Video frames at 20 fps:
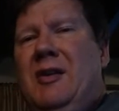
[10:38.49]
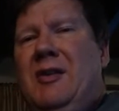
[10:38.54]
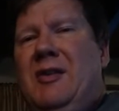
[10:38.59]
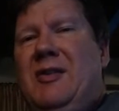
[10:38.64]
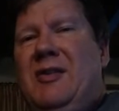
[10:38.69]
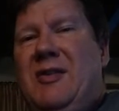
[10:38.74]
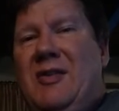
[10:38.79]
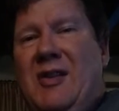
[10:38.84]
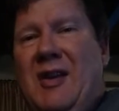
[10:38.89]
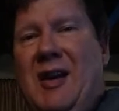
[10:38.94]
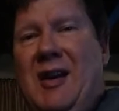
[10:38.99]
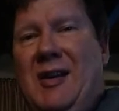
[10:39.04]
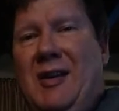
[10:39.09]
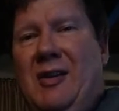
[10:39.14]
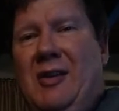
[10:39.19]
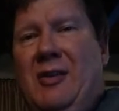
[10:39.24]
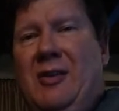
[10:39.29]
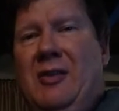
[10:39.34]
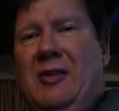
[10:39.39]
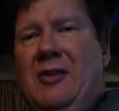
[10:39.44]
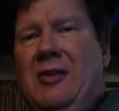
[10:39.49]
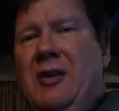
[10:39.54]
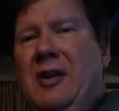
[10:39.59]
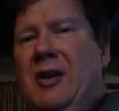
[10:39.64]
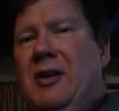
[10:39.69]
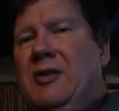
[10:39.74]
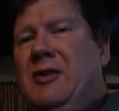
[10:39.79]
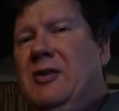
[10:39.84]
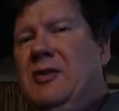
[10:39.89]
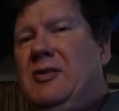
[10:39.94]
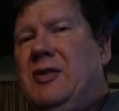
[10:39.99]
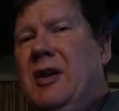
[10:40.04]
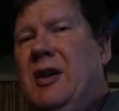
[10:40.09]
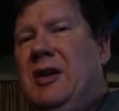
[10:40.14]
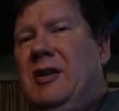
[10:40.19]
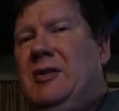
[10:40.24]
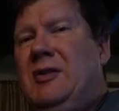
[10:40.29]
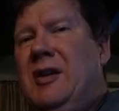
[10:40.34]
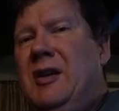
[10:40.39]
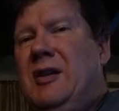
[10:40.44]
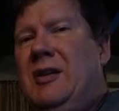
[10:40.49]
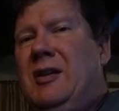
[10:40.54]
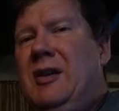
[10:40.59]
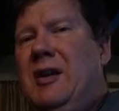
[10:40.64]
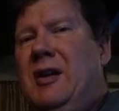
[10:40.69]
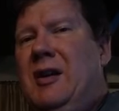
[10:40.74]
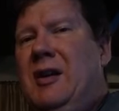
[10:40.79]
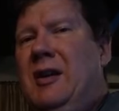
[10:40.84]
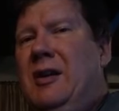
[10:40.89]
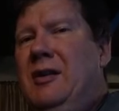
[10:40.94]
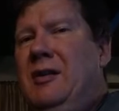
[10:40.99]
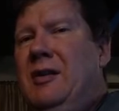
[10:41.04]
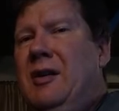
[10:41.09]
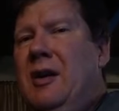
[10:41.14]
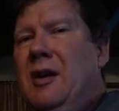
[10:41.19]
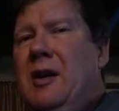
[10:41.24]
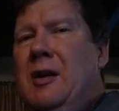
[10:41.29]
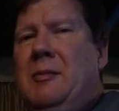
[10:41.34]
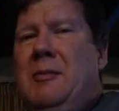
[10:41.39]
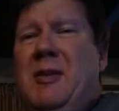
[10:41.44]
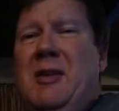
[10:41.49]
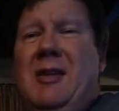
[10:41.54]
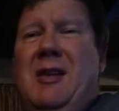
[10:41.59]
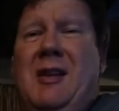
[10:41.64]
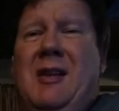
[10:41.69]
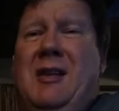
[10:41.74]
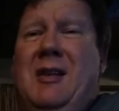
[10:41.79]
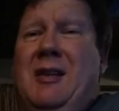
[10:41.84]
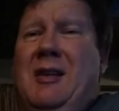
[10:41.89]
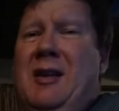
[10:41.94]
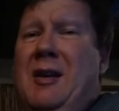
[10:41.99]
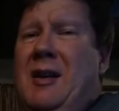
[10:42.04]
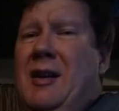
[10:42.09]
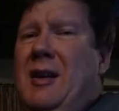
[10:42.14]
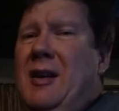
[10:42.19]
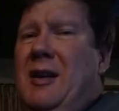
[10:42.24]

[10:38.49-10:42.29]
sell at the trade deadline, but then the,